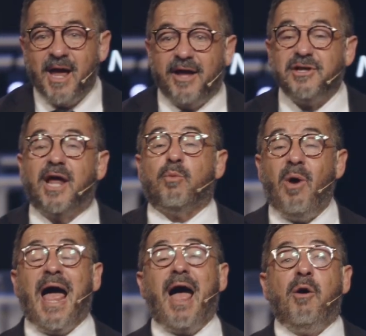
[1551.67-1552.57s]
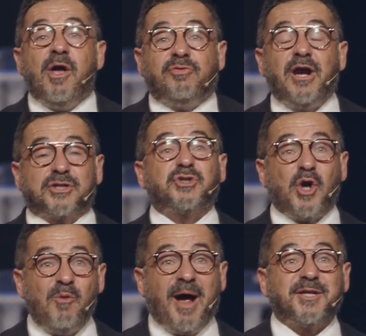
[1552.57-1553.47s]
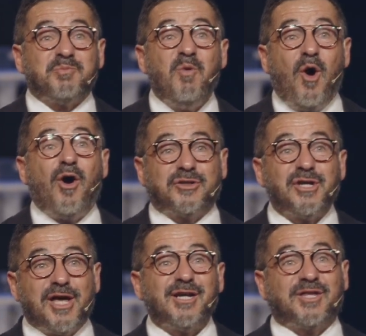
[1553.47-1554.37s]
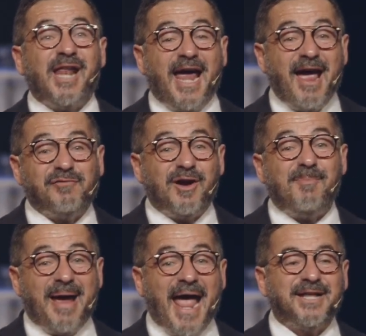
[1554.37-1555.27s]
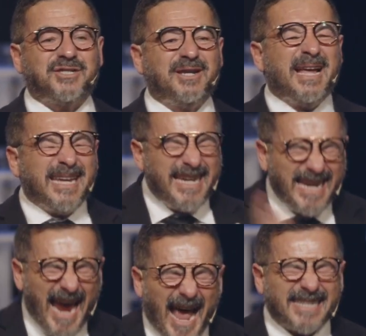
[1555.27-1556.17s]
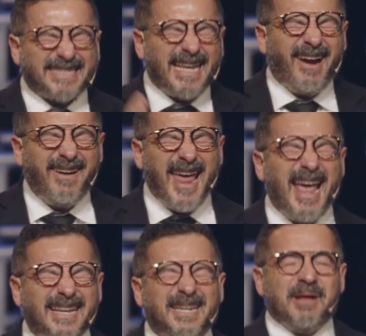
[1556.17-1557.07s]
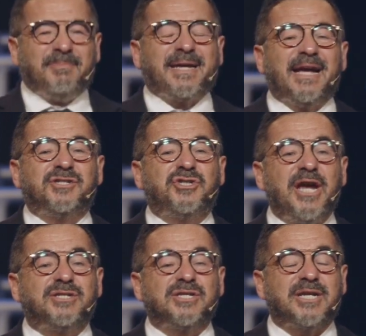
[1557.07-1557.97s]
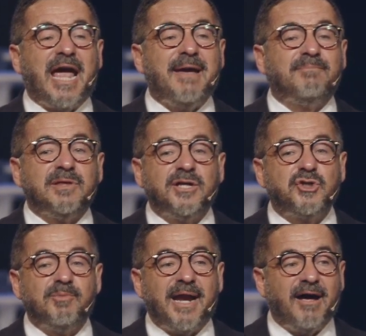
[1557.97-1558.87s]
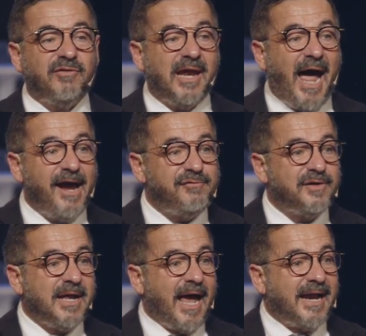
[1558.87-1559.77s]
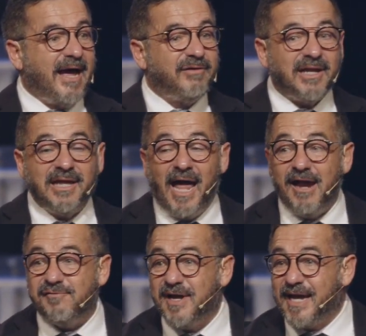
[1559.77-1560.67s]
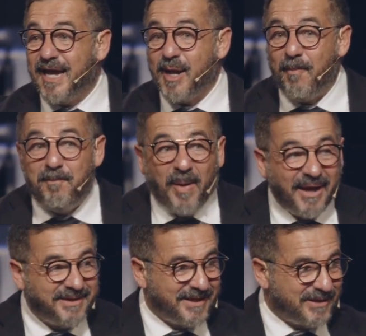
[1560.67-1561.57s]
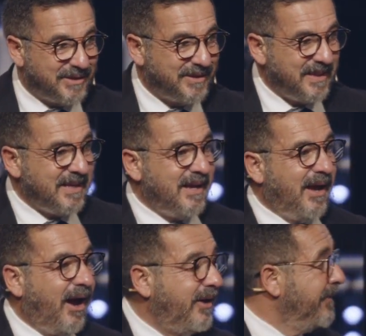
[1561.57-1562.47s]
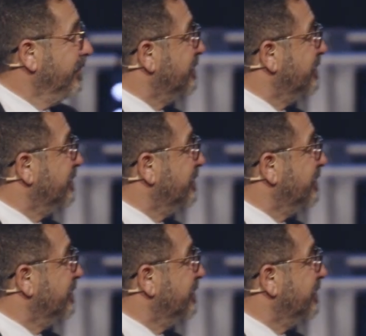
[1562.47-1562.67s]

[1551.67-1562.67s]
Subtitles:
and you're like, wow, there's so much more to this than I ever imagined. Yes, there is, because Jesus came that you might have life and have it life in abundance. All right,